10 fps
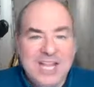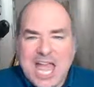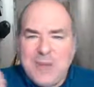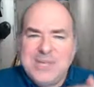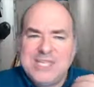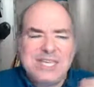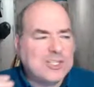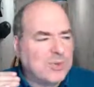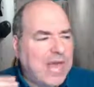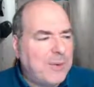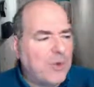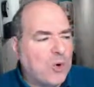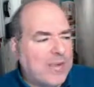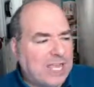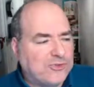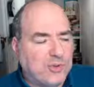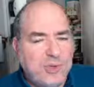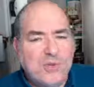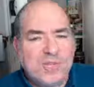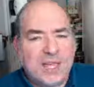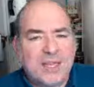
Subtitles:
And we see this a lot with orchestral music.